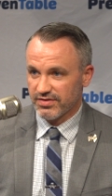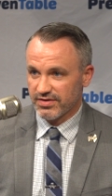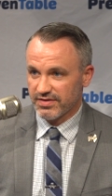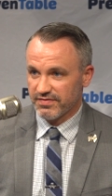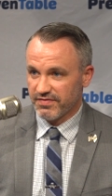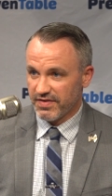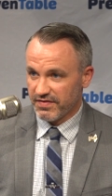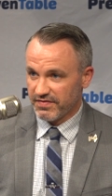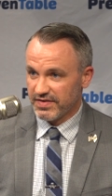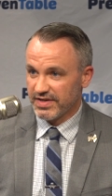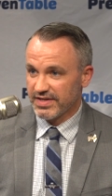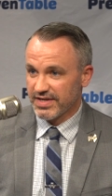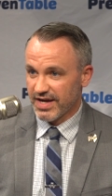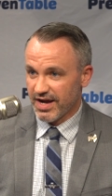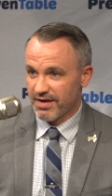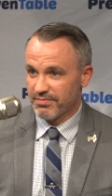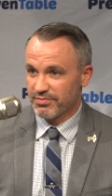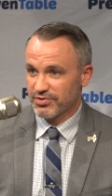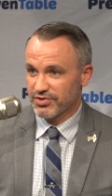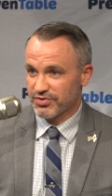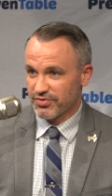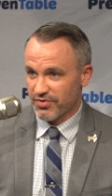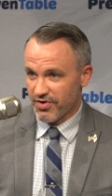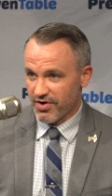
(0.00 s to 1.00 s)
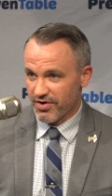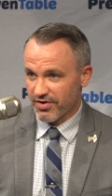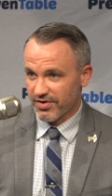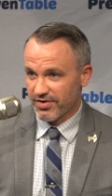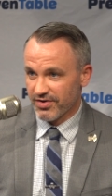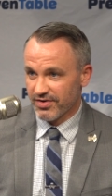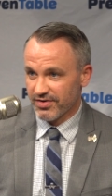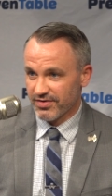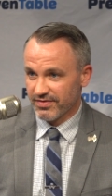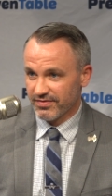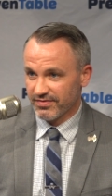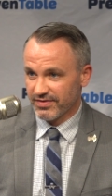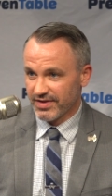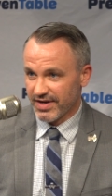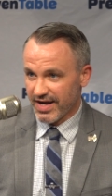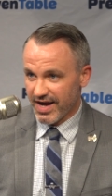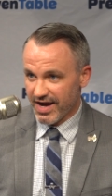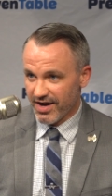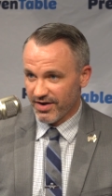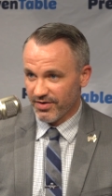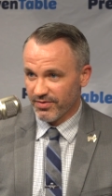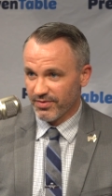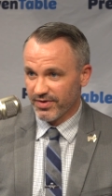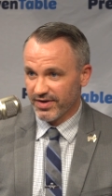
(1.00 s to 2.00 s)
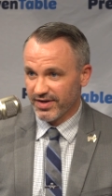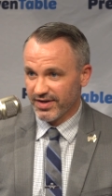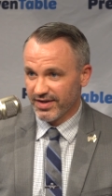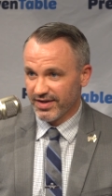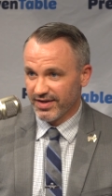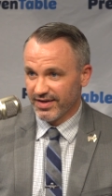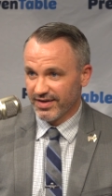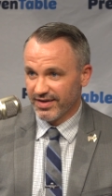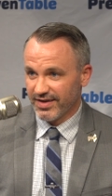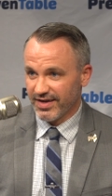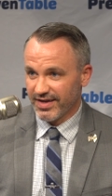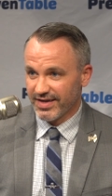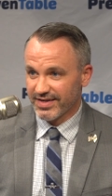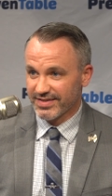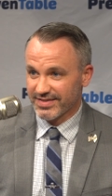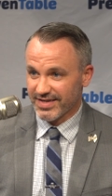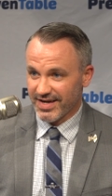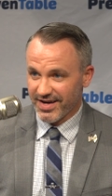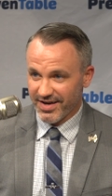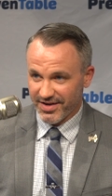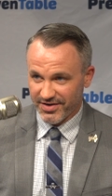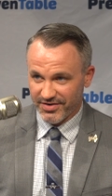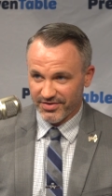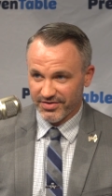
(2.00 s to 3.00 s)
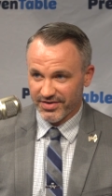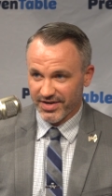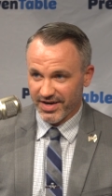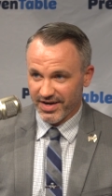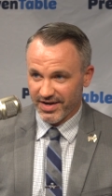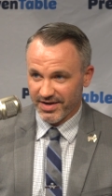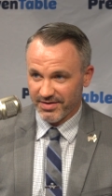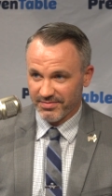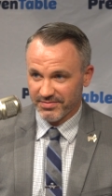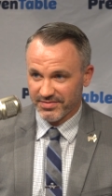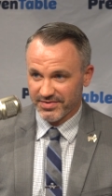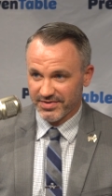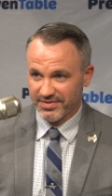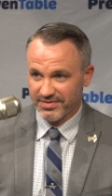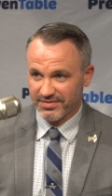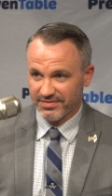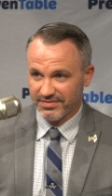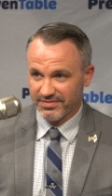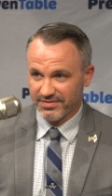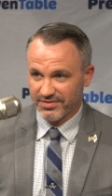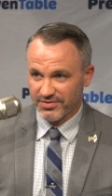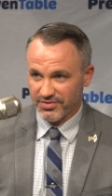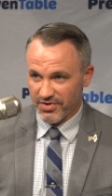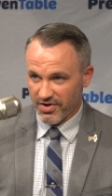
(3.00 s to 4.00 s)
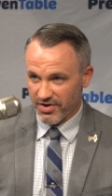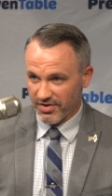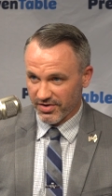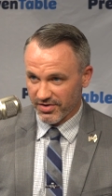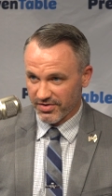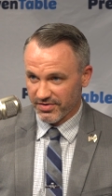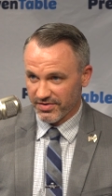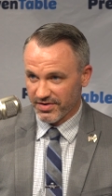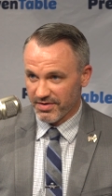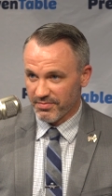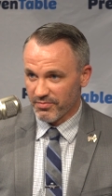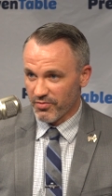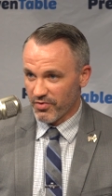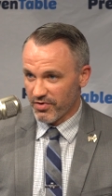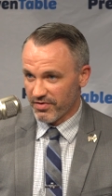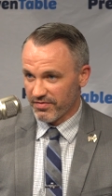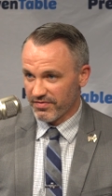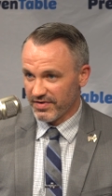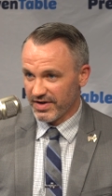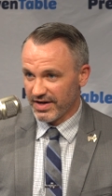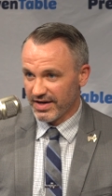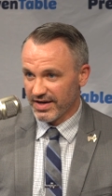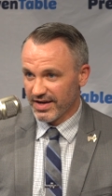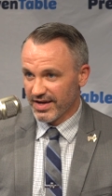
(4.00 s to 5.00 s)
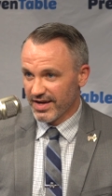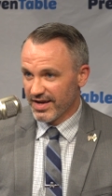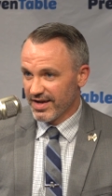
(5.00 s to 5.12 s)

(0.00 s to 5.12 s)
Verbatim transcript: 50 times stronger than heroin and it's 100 times stronger than morphine